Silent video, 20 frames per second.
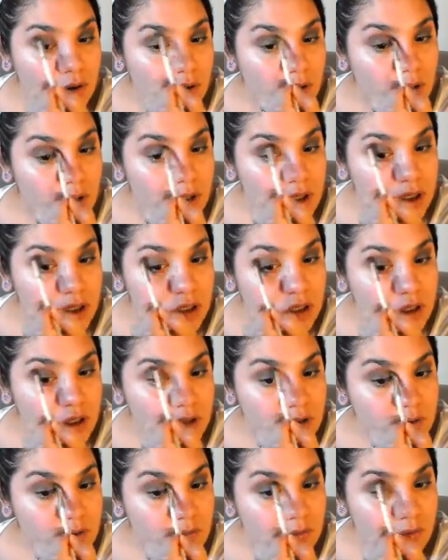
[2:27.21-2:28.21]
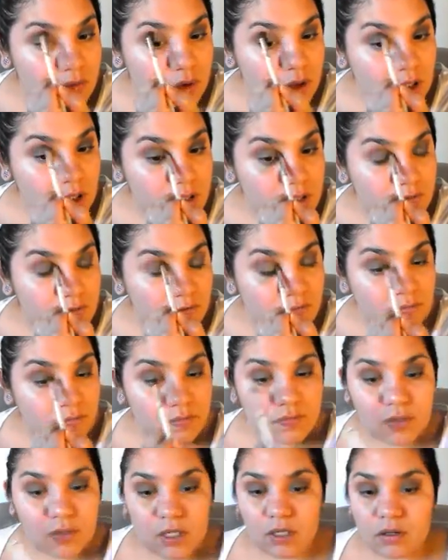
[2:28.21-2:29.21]
And it's just, it's,
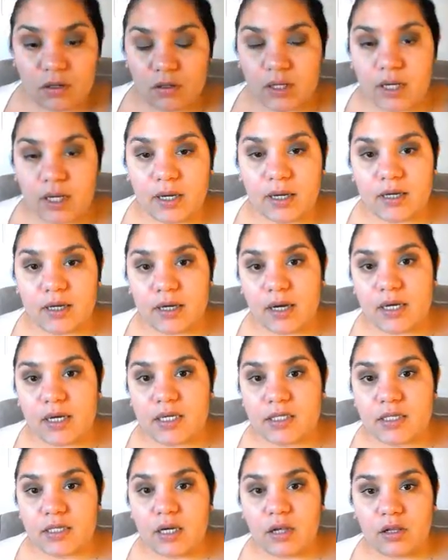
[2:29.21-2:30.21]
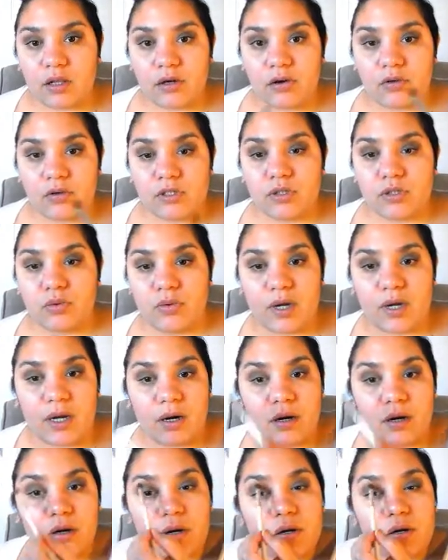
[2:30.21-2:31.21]
you know, like a nice color to
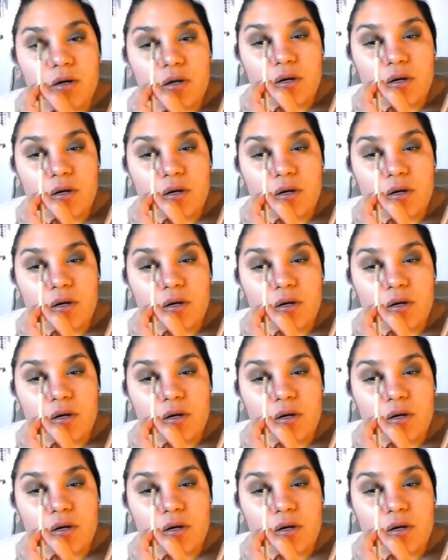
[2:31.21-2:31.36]
wear.